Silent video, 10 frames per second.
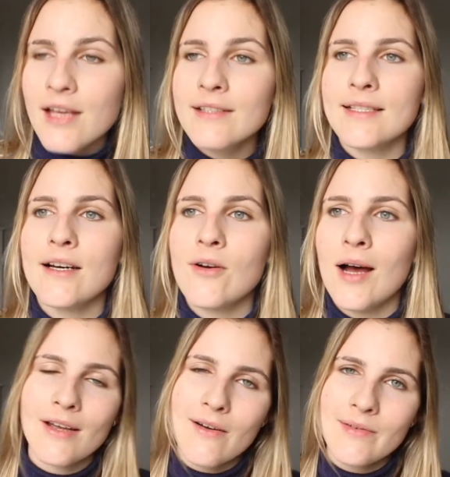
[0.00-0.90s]
So
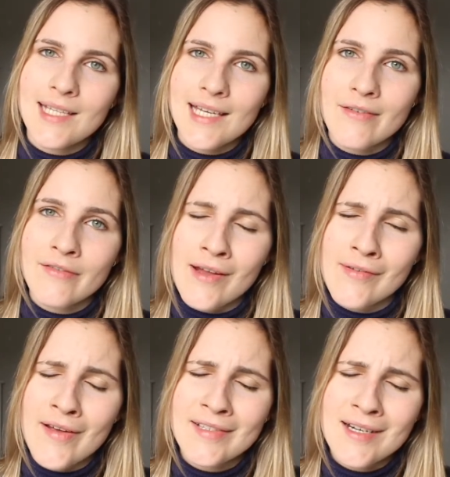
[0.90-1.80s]
obviously I gave it 5 out
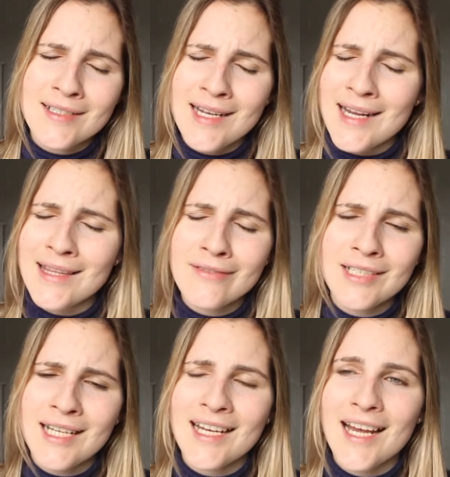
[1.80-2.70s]
of 5 stars, and I loved
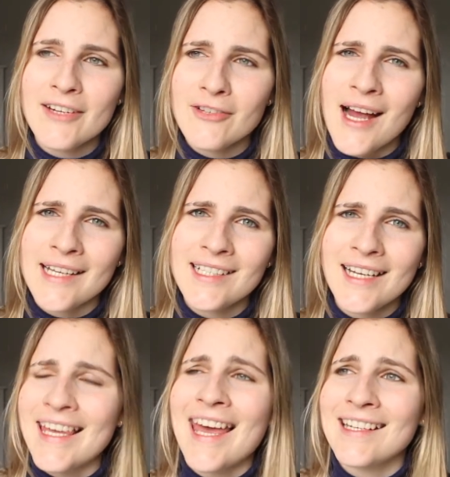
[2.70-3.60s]
it, and I cried
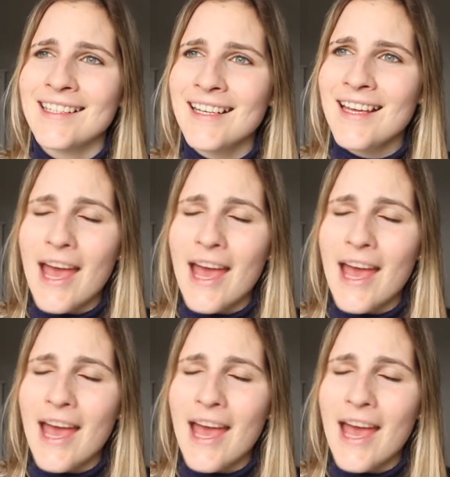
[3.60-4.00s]
again.